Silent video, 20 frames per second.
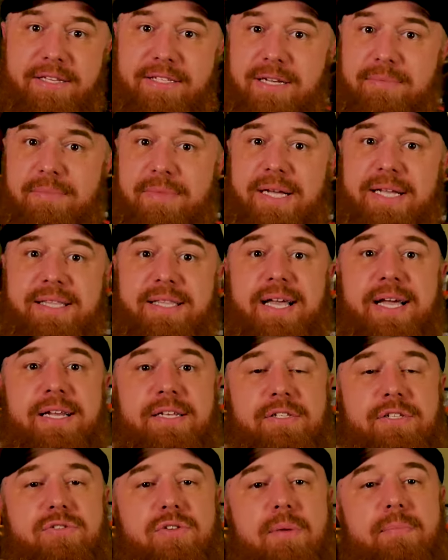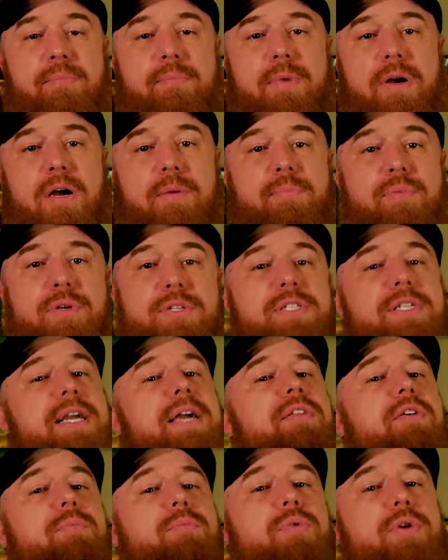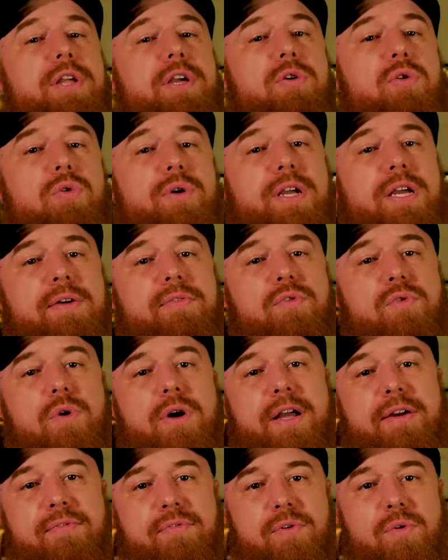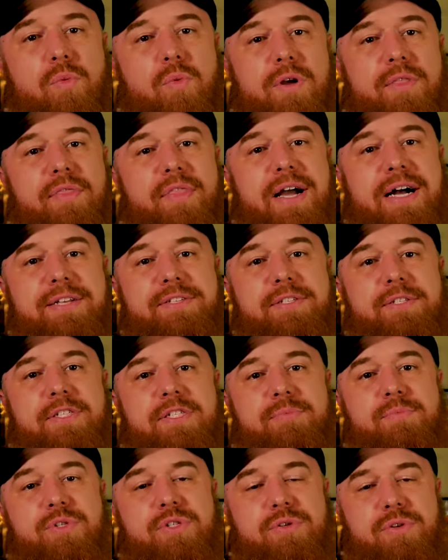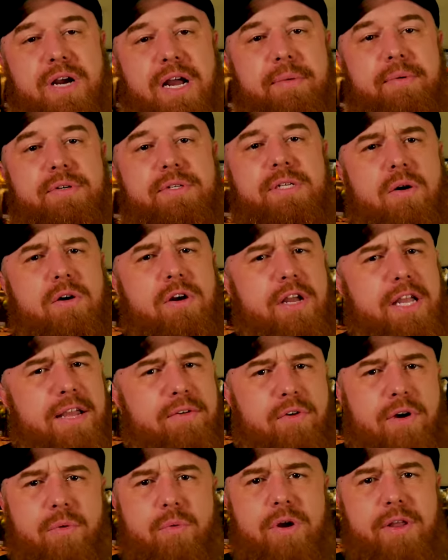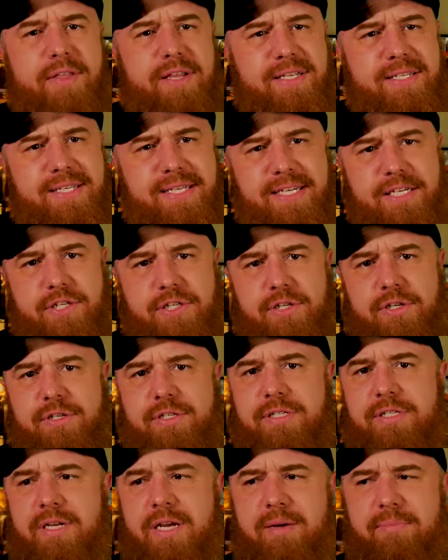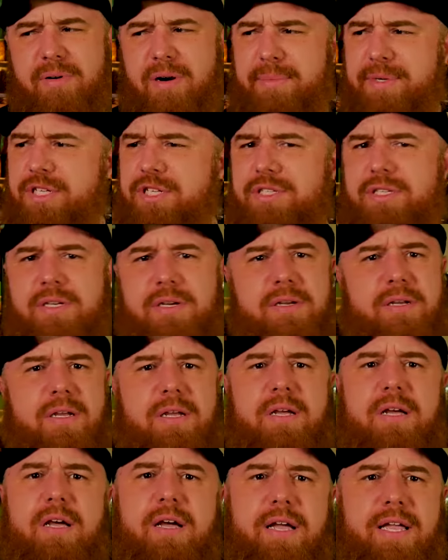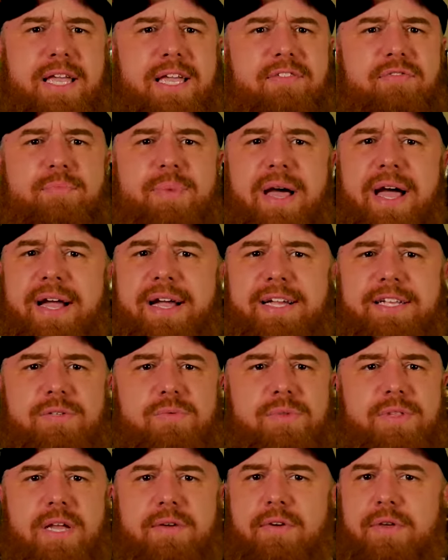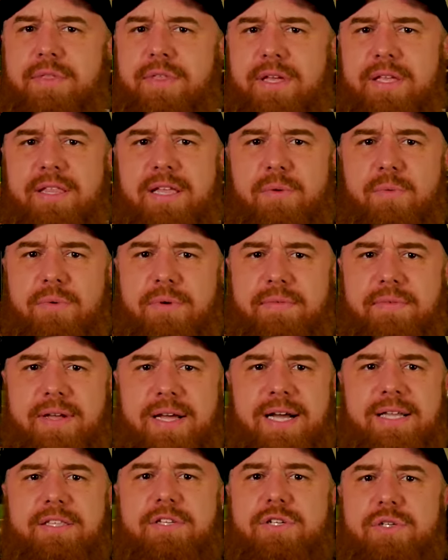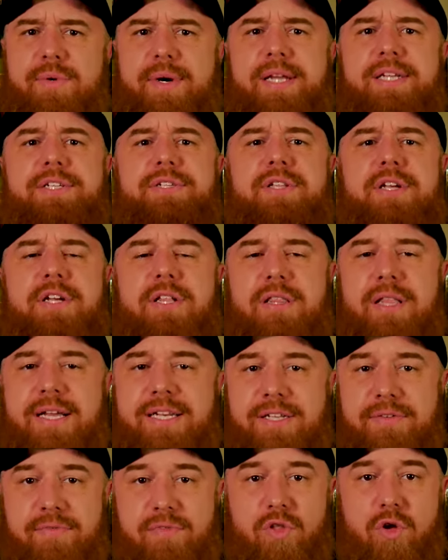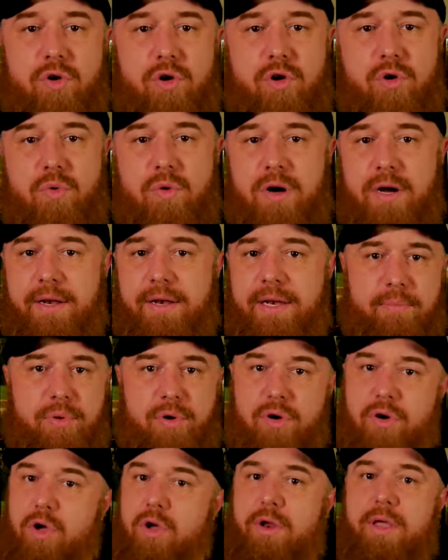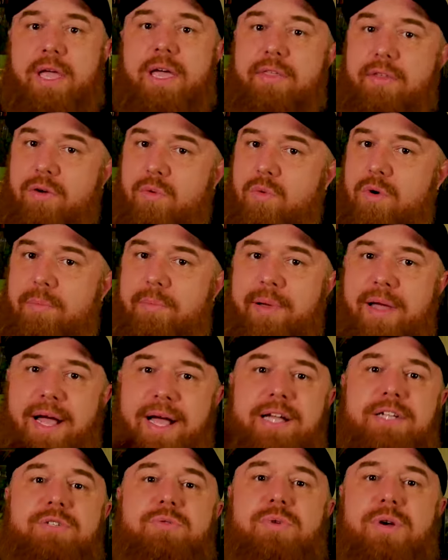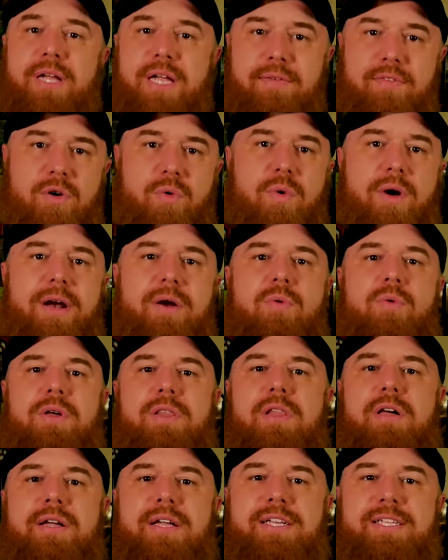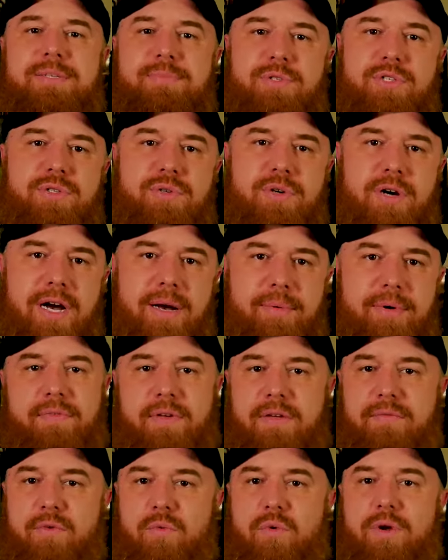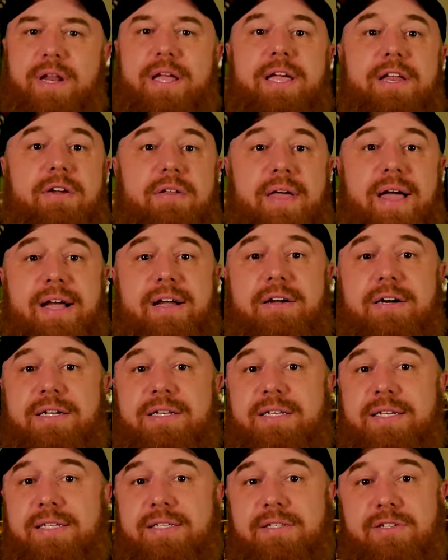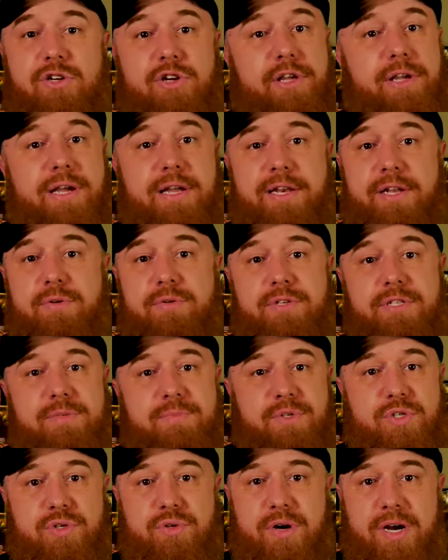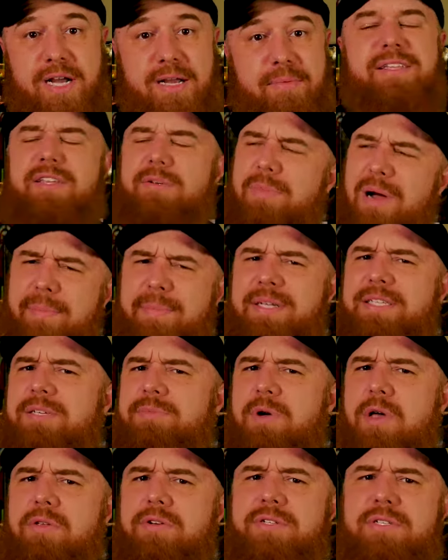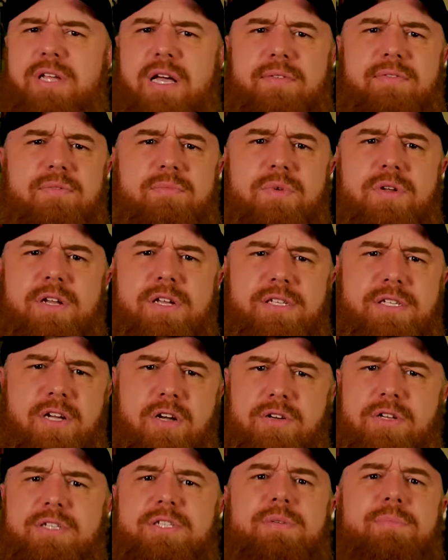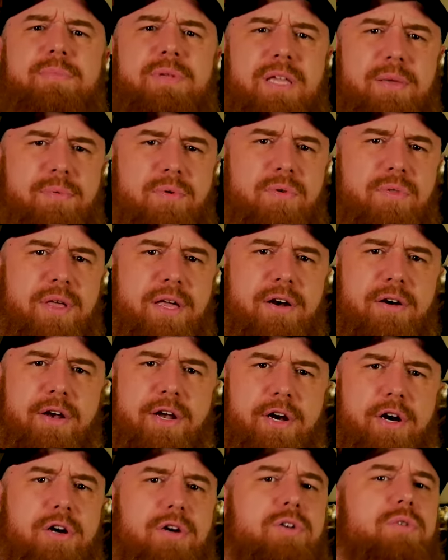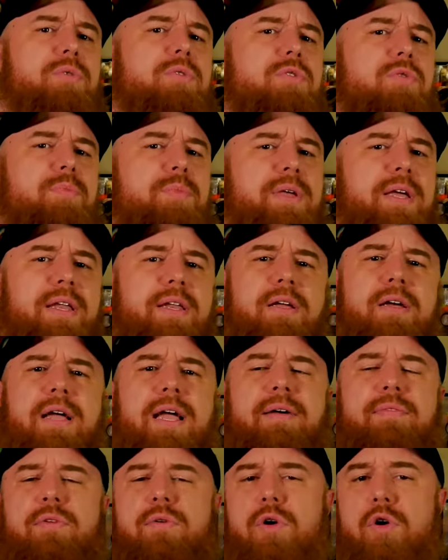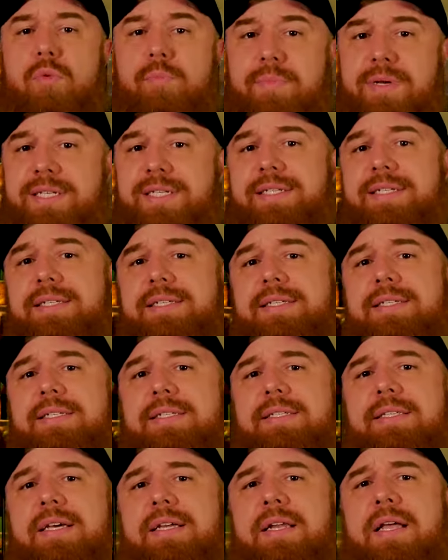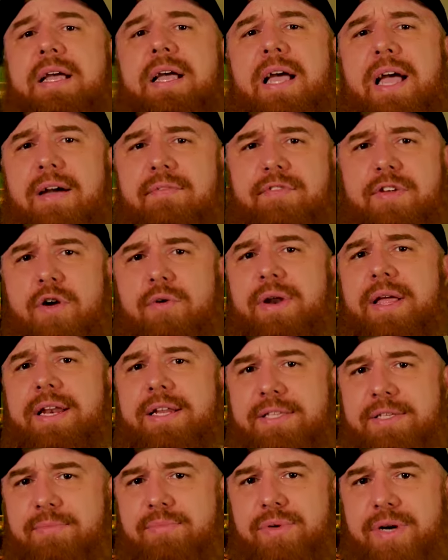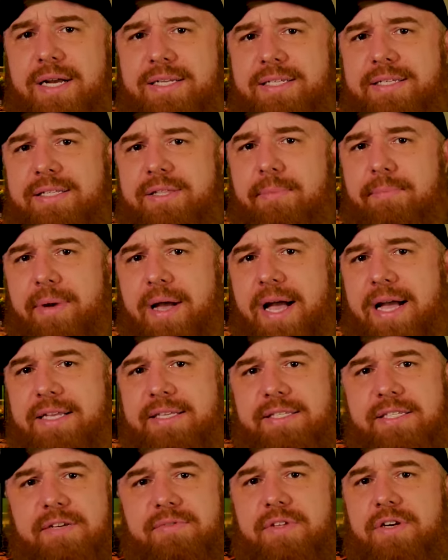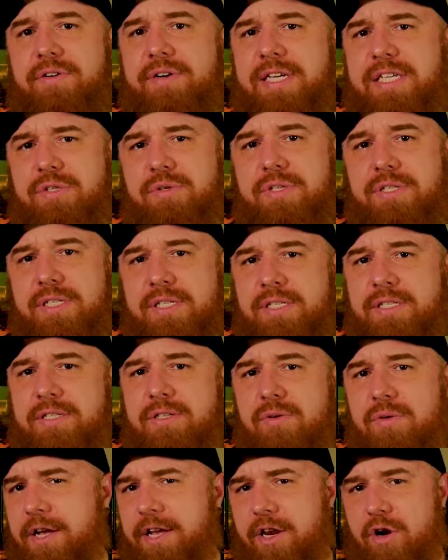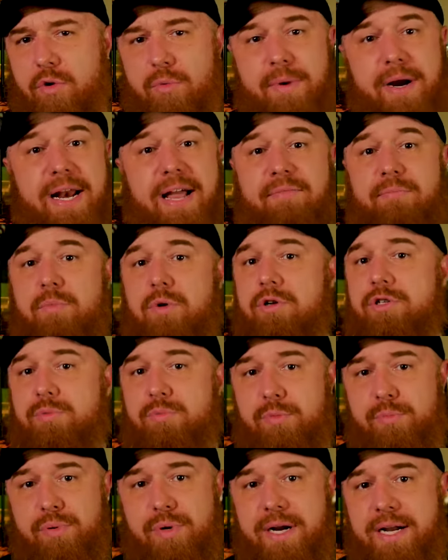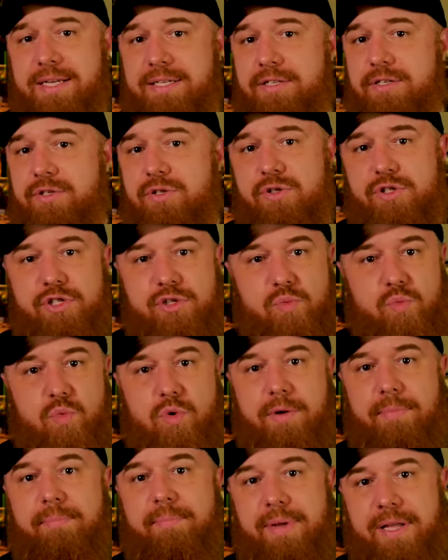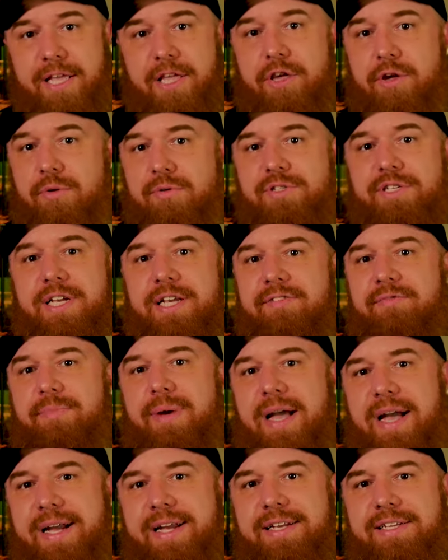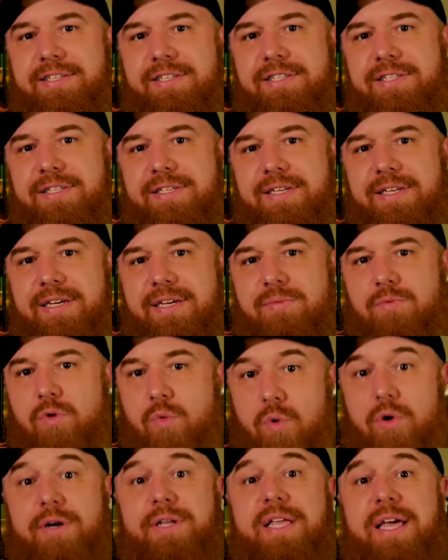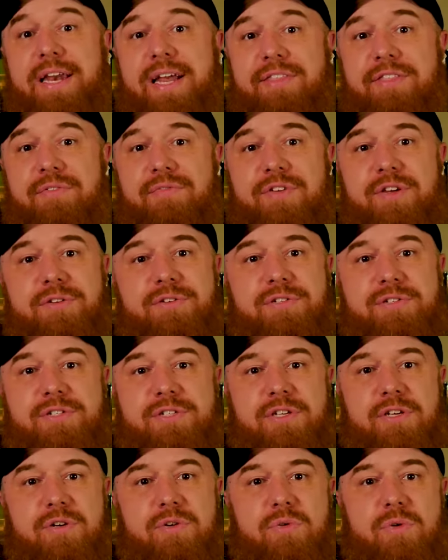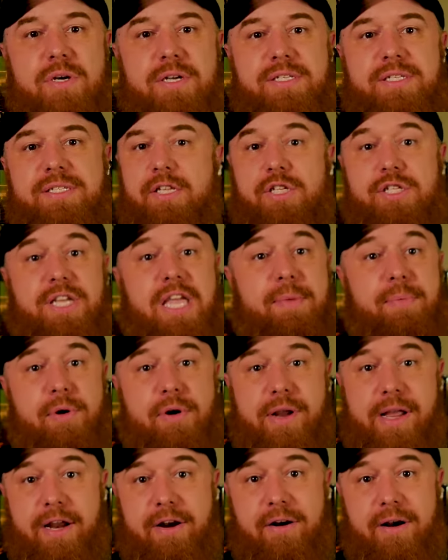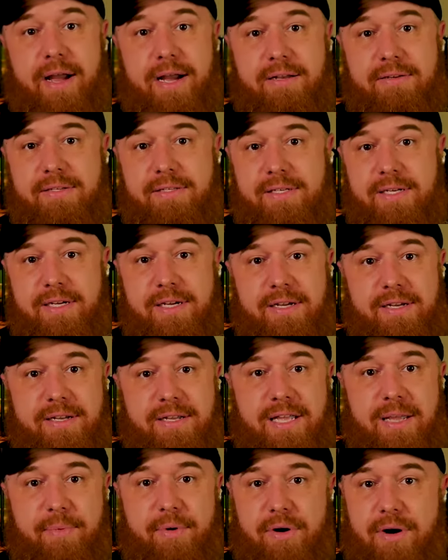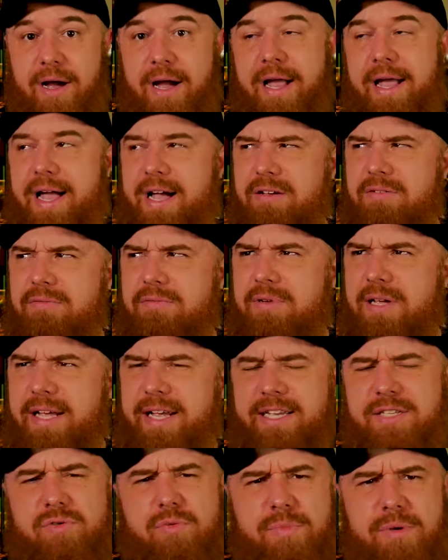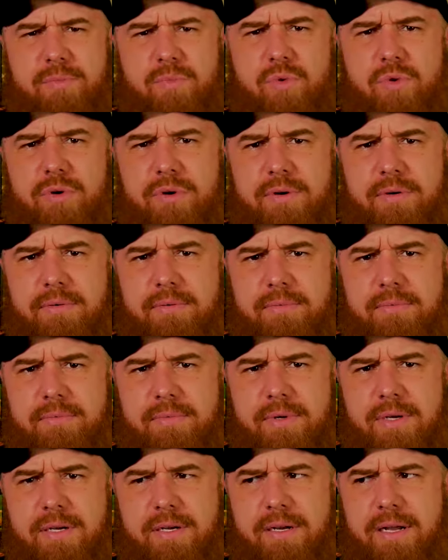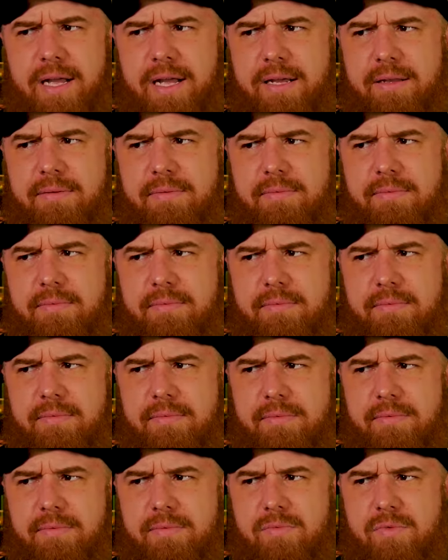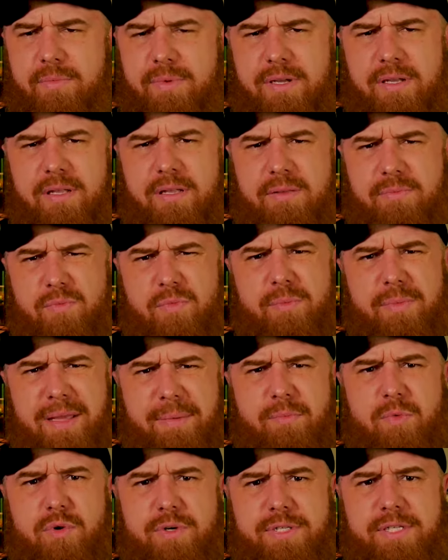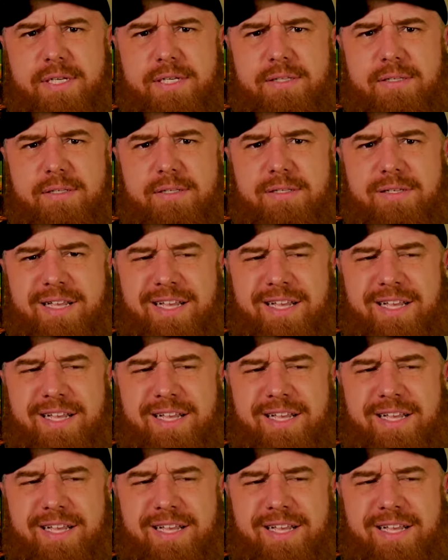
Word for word: something like that. So I'm uh, putting together a pretty cool giveaway for 1,000 subscribers. We're gonna give away one of these T-shirts, uh, probably just a a gift package with everything that we've got the Tarantula Collective logo on. Put it all together in one package. We're going to give it away to one lucky subscriber. If you want to enter that contest, all you got to do is subscribe. There might be some other stuff. I'm going to talk to some people that are in our group that uh, have their own businesses that have donated some prizes in the past, see if they're interested. So, you know, we might have multiple prizes or just one big, huge gift package, and uh, we'll work that out in the future. So uh, just keep your ear out, uh, keep your eye out, I guess would be more uh, would be make more sense.